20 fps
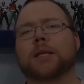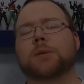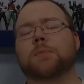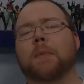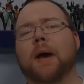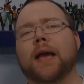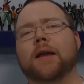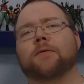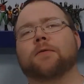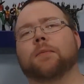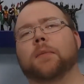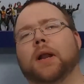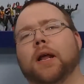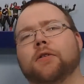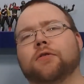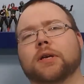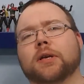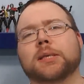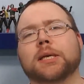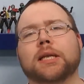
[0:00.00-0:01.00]
it's Mike from
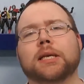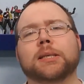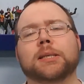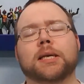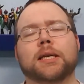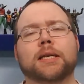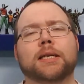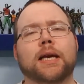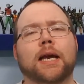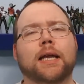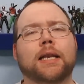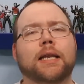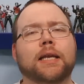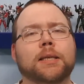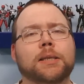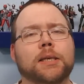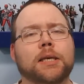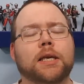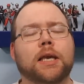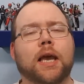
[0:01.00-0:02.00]
Electric City Sentai
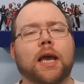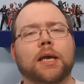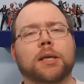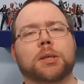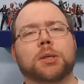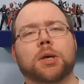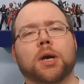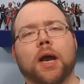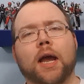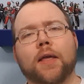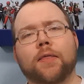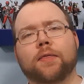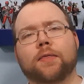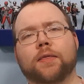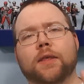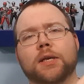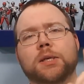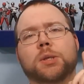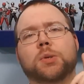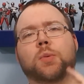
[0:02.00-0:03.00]
Denzicaster, and
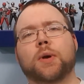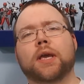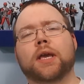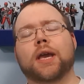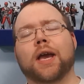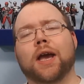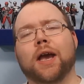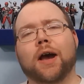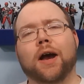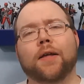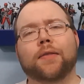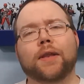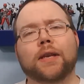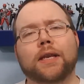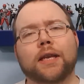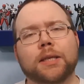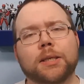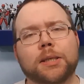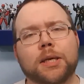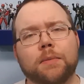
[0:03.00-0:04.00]
this week on the
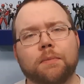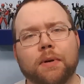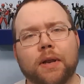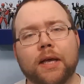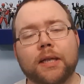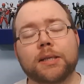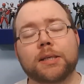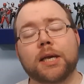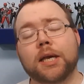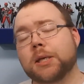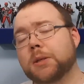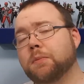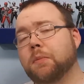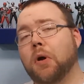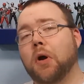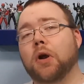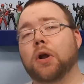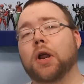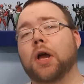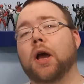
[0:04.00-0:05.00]
DenziBlitz, as
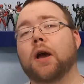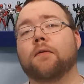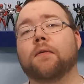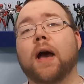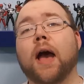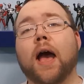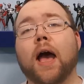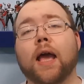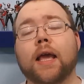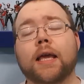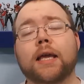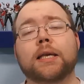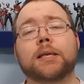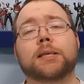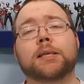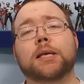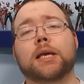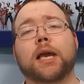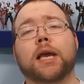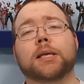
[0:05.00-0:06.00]
part of
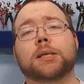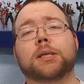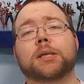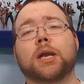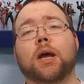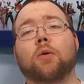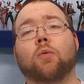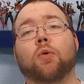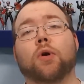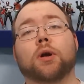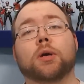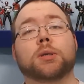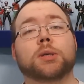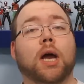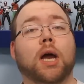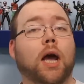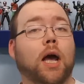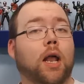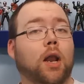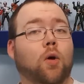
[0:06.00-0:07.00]
ECS Network's
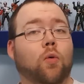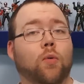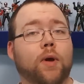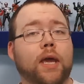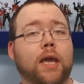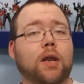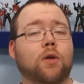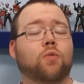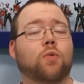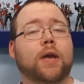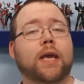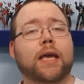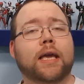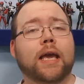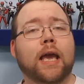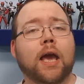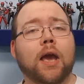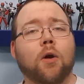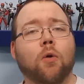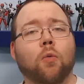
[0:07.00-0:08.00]
Halloween week,
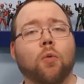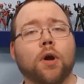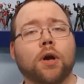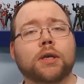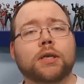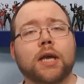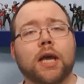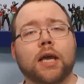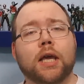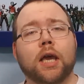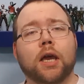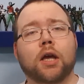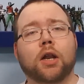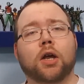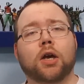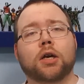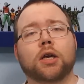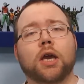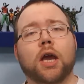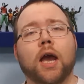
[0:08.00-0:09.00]
we're taking a
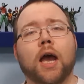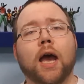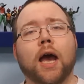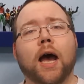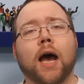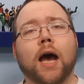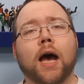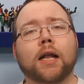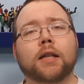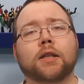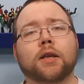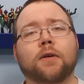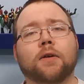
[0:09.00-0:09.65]
look at